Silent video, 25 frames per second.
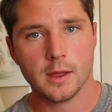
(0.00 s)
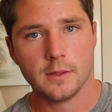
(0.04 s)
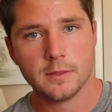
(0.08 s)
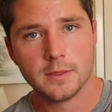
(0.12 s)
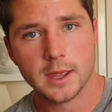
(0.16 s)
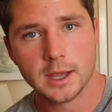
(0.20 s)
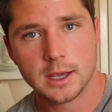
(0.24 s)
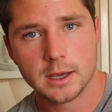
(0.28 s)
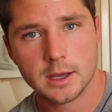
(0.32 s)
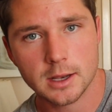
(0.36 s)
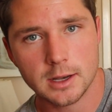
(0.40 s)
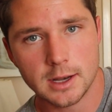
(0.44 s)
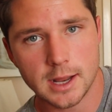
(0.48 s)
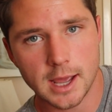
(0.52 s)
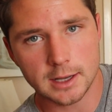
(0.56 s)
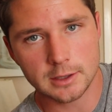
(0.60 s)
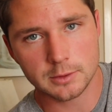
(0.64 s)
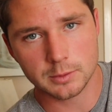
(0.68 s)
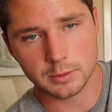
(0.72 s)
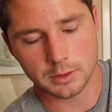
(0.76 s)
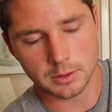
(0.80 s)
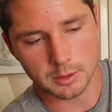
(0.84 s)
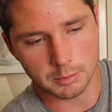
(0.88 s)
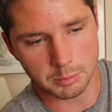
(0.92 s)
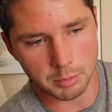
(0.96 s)
they
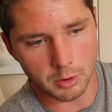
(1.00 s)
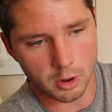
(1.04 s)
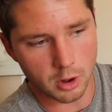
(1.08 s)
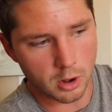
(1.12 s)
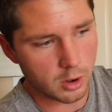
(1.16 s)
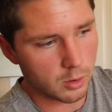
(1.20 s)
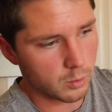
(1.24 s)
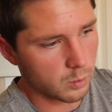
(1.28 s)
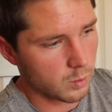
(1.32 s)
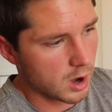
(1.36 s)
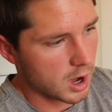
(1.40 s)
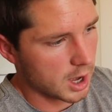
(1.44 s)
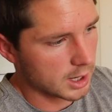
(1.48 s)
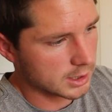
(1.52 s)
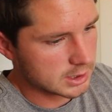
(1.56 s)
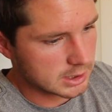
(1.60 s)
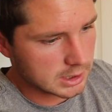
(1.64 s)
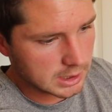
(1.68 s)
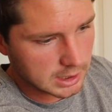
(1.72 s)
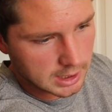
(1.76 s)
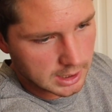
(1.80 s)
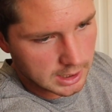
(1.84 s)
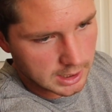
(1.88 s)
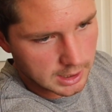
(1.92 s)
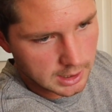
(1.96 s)
connect with the ball
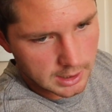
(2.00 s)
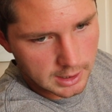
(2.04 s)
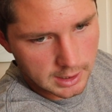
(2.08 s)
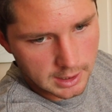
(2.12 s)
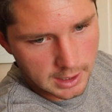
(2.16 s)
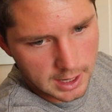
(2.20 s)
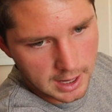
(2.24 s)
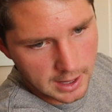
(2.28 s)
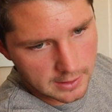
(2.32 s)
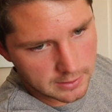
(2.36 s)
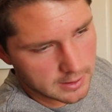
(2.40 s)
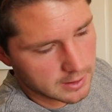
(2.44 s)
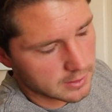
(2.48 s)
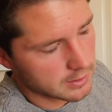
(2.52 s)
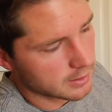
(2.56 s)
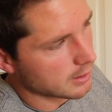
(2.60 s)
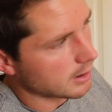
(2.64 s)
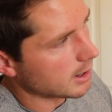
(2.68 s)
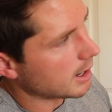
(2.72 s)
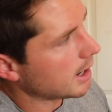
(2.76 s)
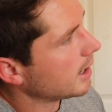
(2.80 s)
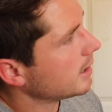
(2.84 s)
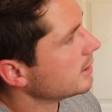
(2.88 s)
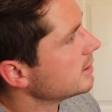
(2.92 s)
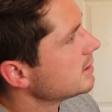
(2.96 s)
watching it, and then
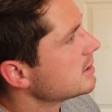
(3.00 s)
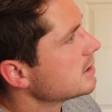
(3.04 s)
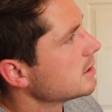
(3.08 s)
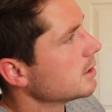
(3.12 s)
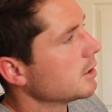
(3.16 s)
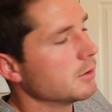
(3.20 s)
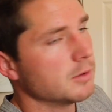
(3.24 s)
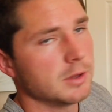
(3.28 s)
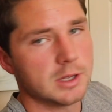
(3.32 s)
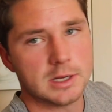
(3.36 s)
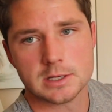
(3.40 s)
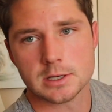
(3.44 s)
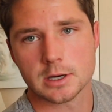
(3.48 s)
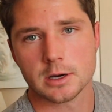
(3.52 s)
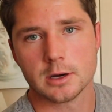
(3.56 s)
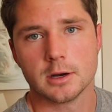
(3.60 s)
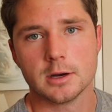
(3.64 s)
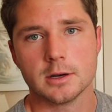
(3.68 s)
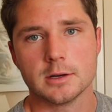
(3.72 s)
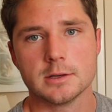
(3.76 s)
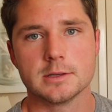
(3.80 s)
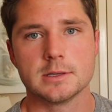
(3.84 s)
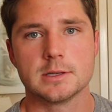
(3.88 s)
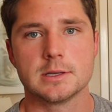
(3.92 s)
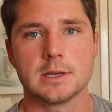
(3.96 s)
their head slowly
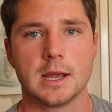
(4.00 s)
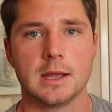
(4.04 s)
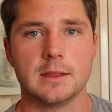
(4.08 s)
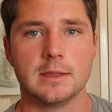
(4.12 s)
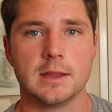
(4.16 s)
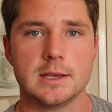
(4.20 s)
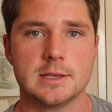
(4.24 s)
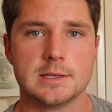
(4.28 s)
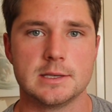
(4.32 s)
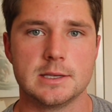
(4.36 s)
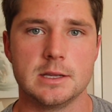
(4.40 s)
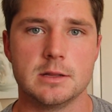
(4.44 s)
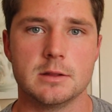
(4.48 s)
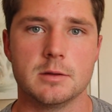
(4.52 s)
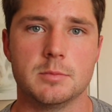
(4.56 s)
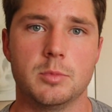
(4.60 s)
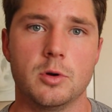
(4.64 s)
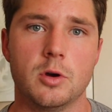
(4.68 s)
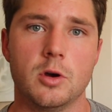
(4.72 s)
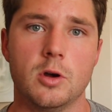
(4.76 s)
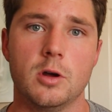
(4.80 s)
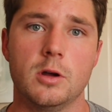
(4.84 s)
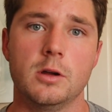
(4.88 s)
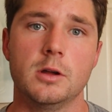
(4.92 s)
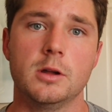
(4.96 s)
turns and they see the
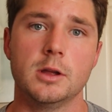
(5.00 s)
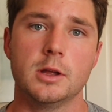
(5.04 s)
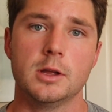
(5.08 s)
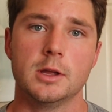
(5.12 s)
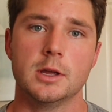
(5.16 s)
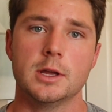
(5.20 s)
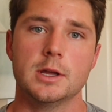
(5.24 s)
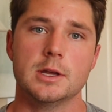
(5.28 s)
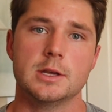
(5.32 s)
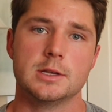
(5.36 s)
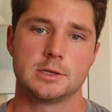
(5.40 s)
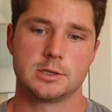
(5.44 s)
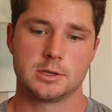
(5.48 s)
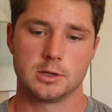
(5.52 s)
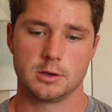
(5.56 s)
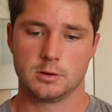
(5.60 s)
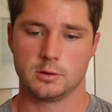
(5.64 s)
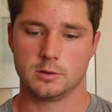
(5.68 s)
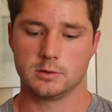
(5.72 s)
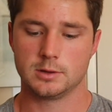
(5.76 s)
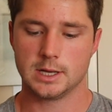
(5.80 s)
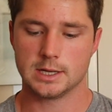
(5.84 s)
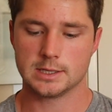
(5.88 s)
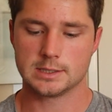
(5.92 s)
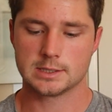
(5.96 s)
ball.
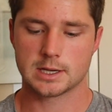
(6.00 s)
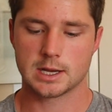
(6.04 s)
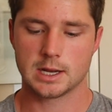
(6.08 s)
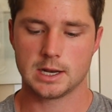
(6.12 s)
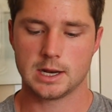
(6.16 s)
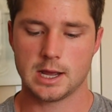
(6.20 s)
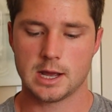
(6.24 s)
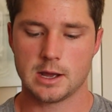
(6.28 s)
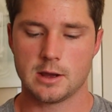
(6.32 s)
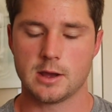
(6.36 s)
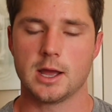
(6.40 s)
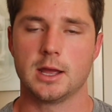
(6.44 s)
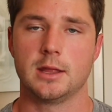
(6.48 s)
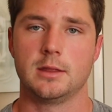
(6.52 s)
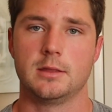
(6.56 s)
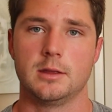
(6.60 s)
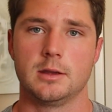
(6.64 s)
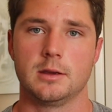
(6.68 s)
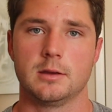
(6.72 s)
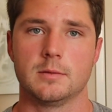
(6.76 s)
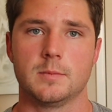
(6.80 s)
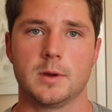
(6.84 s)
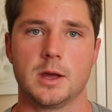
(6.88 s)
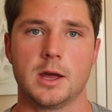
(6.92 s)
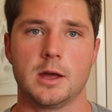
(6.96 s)
So that's kind of how I
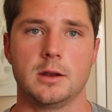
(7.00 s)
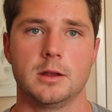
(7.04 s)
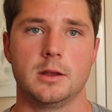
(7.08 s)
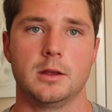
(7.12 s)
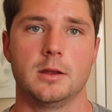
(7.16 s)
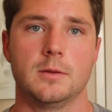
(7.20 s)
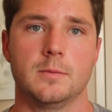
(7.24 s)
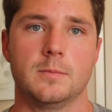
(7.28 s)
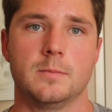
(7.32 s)
think about it.